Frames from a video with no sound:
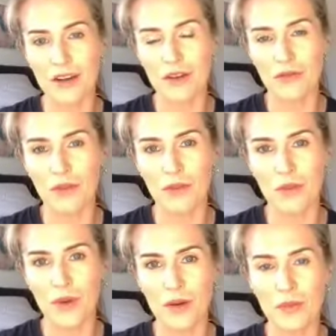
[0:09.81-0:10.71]
of
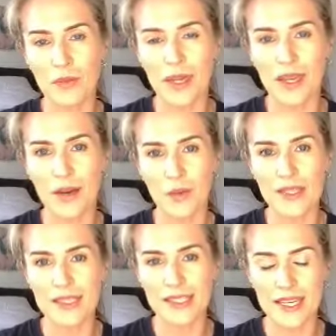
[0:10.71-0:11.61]
Wellbeing
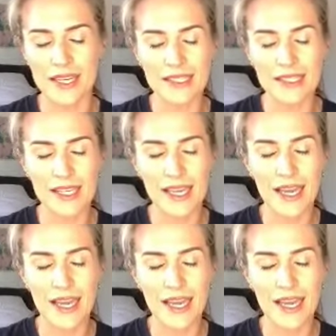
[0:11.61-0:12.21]
Wednesdays.